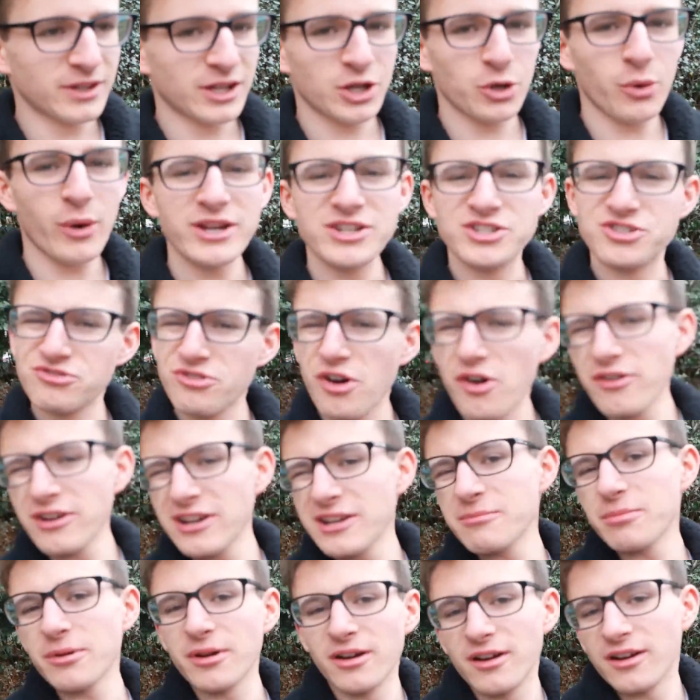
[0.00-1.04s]
quite
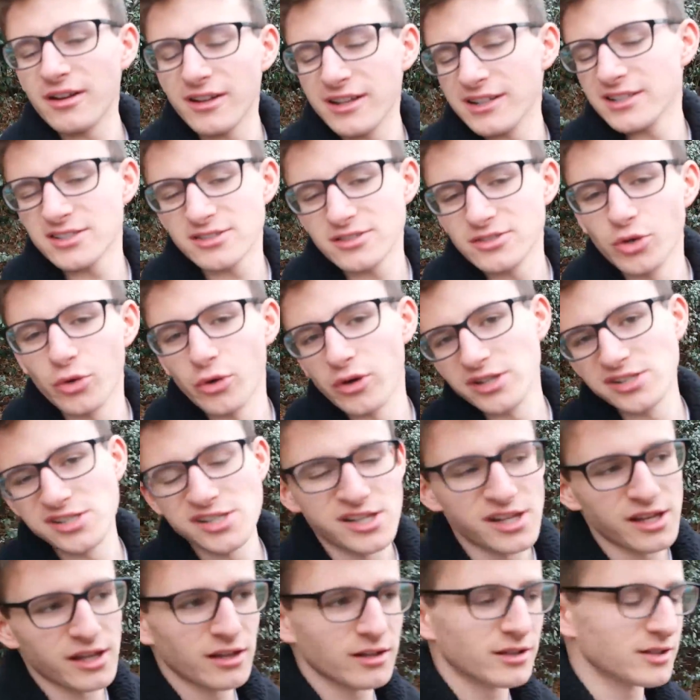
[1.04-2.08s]
drony, but it's noise
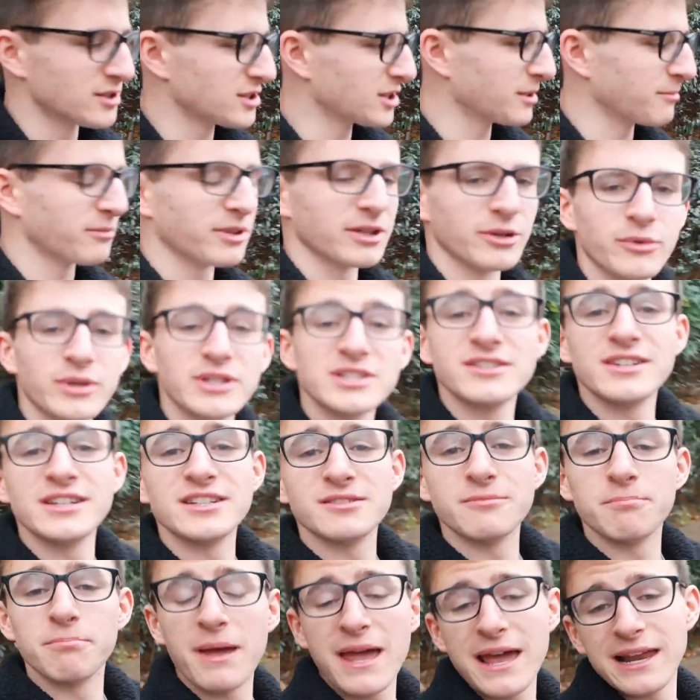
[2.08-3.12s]
in it. It's something which this
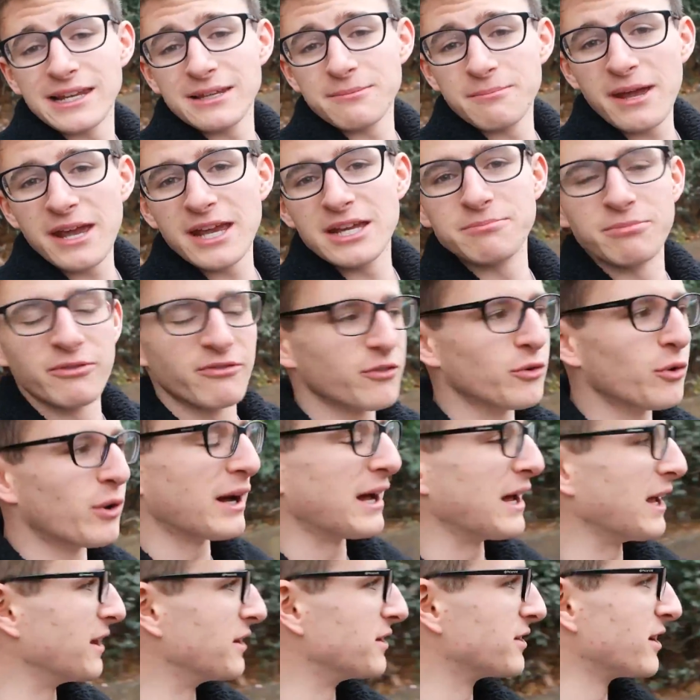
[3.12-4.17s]
barely made
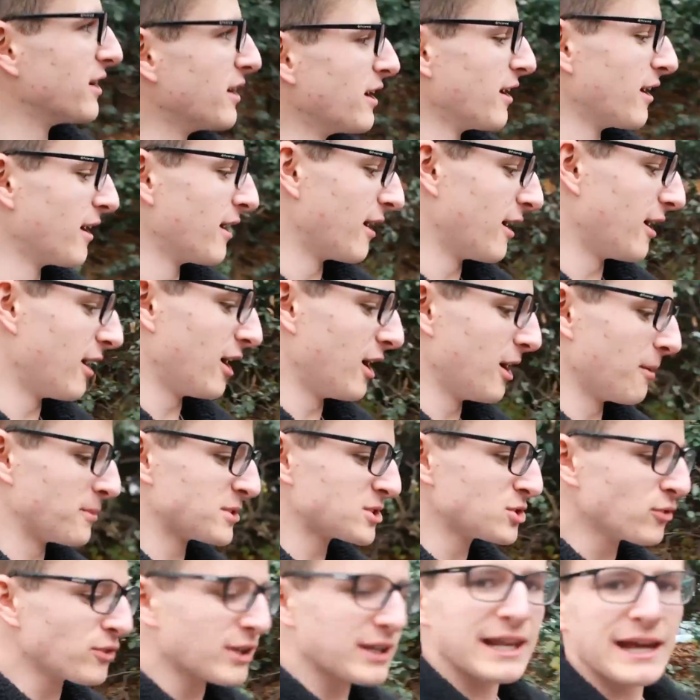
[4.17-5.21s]
beforehand.
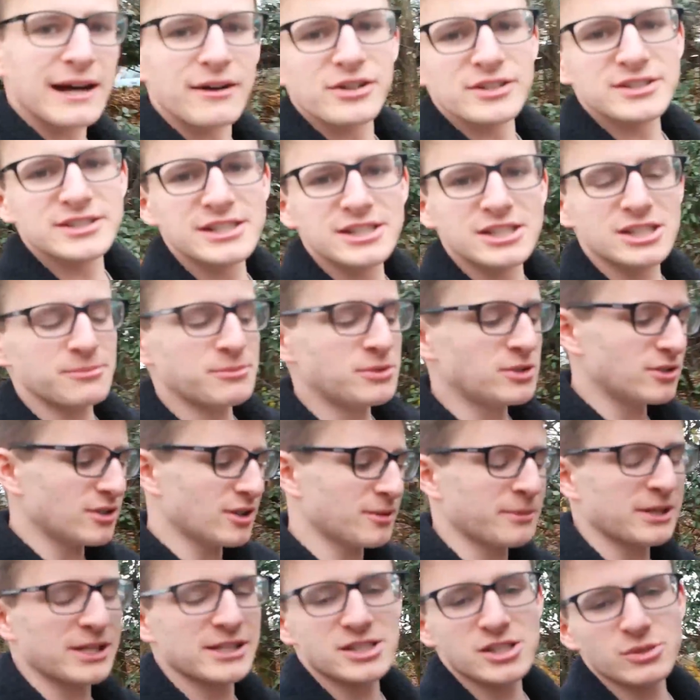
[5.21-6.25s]
It's not the loudest system. I
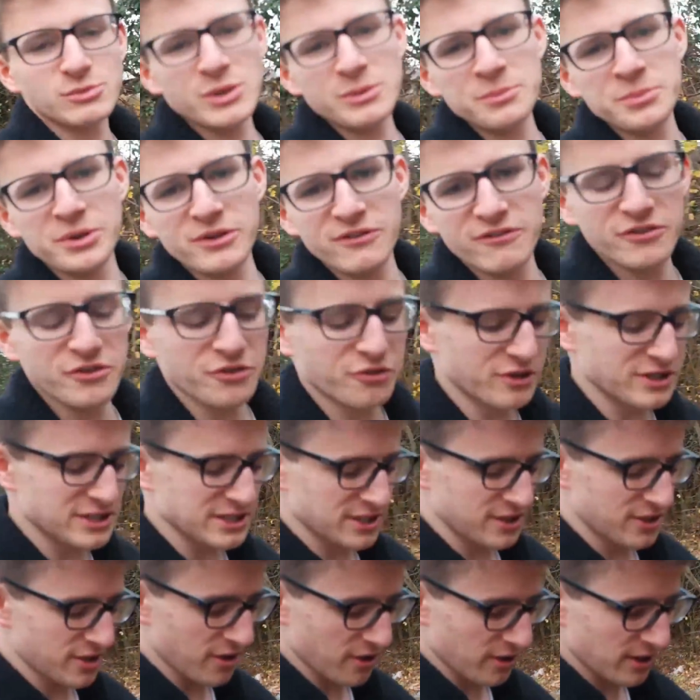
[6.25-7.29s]
mean, it's a 1.4, isn't
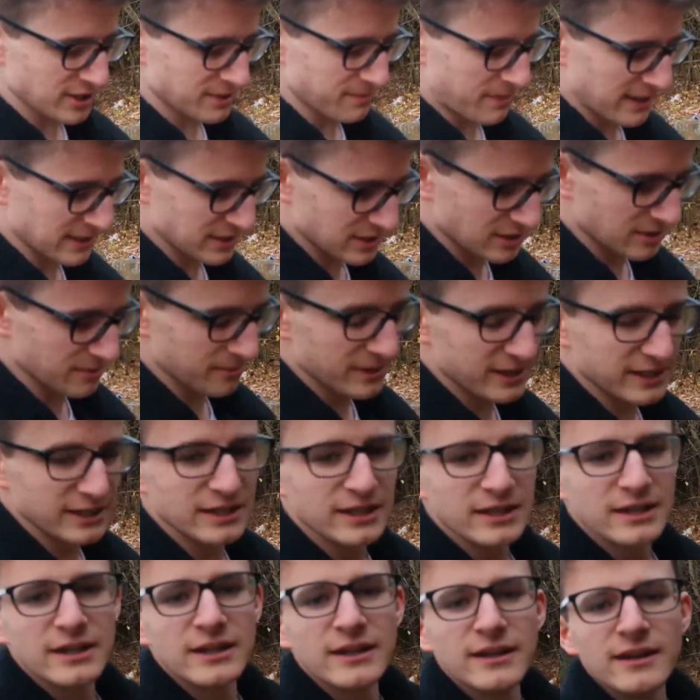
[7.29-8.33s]
it? You can't expect it to be
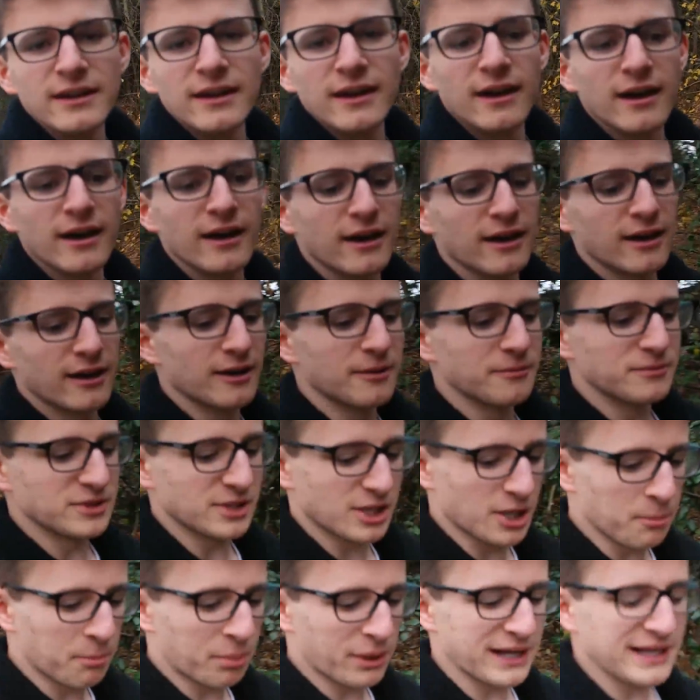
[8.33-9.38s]

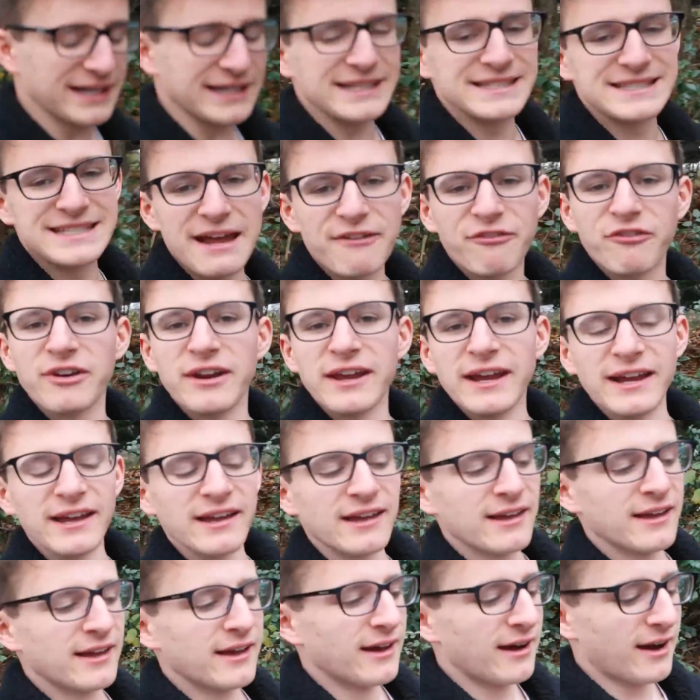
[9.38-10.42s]
completely deafening.
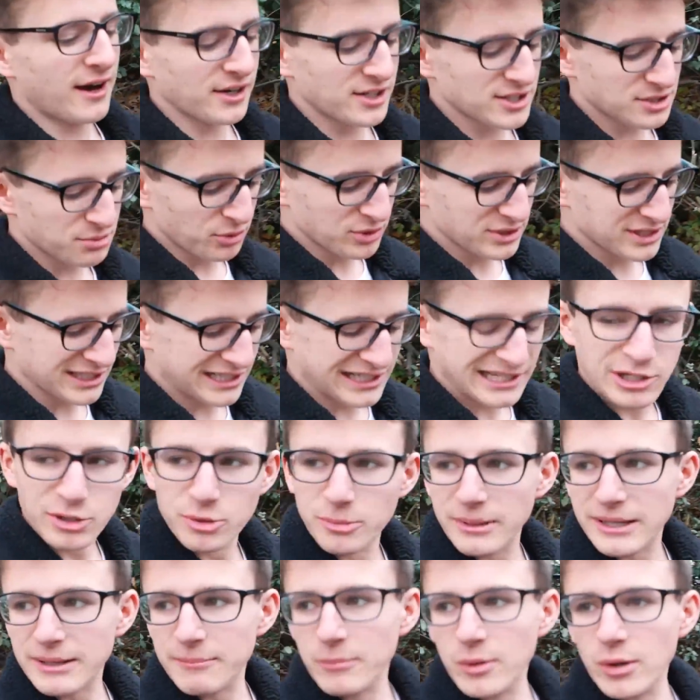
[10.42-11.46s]
I just wanted a little
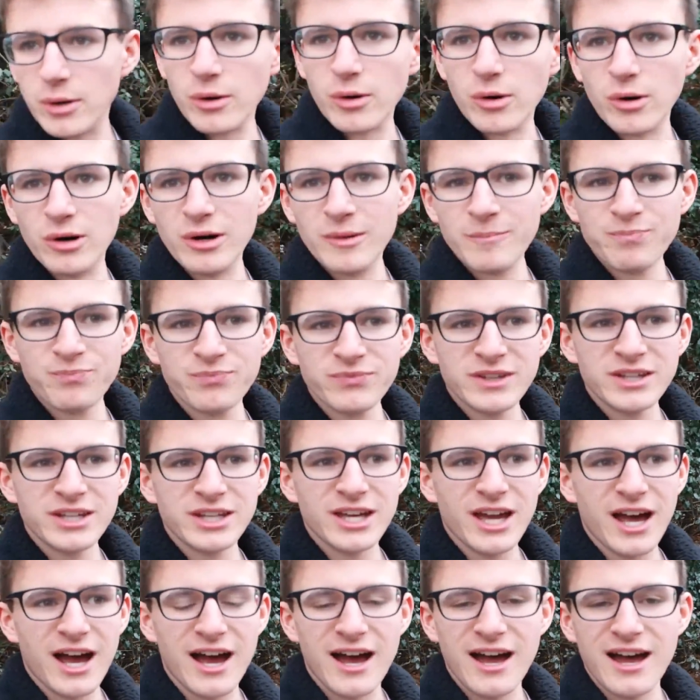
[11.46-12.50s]
bit more
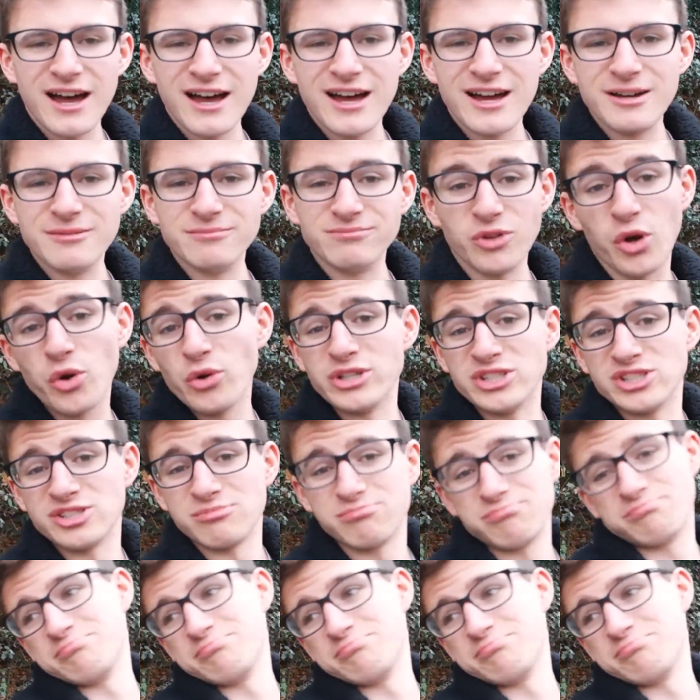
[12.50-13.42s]
noise,